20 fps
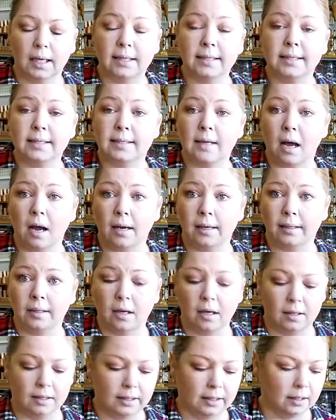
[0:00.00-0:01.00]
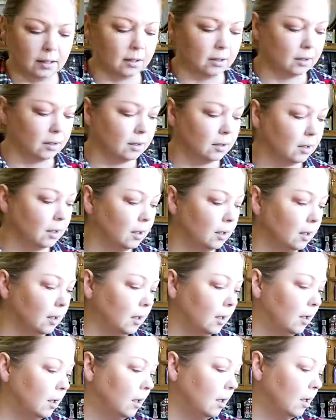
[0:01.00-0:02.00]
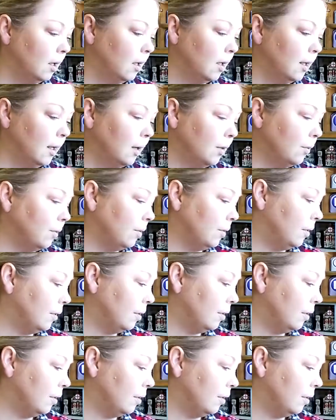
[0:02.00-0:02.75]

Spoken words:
design on here. Now,